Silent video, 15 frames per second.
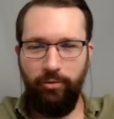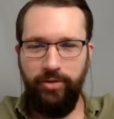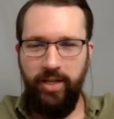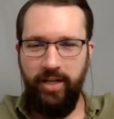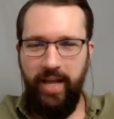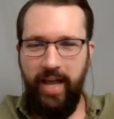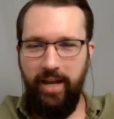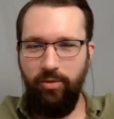
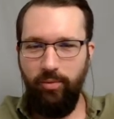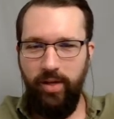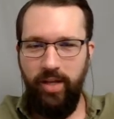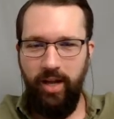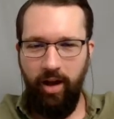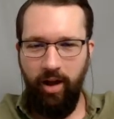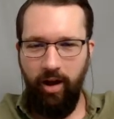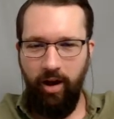today
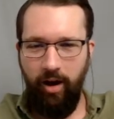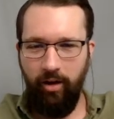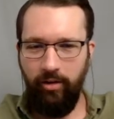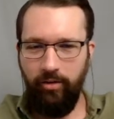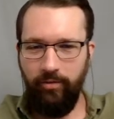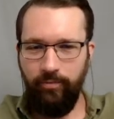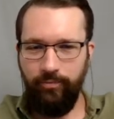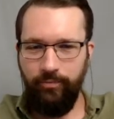we
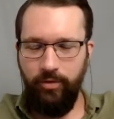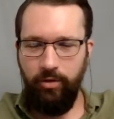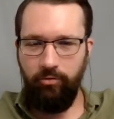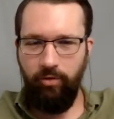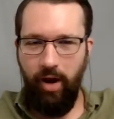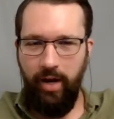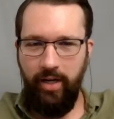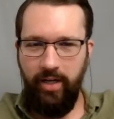are
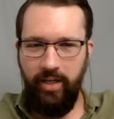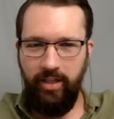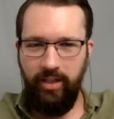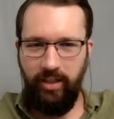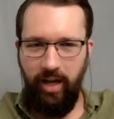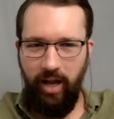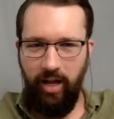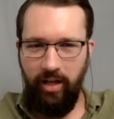
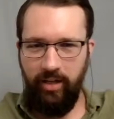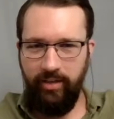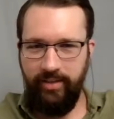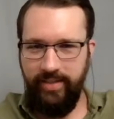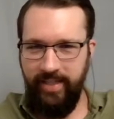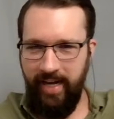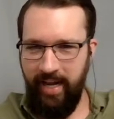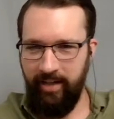writing
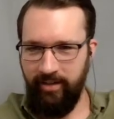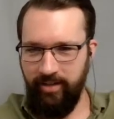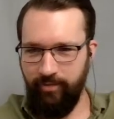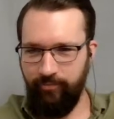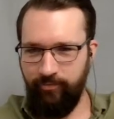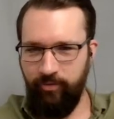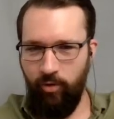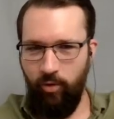content
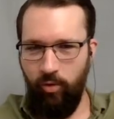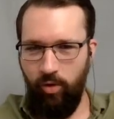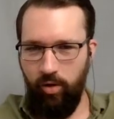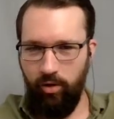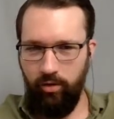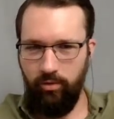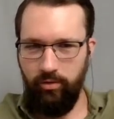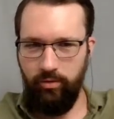
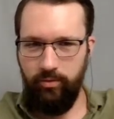for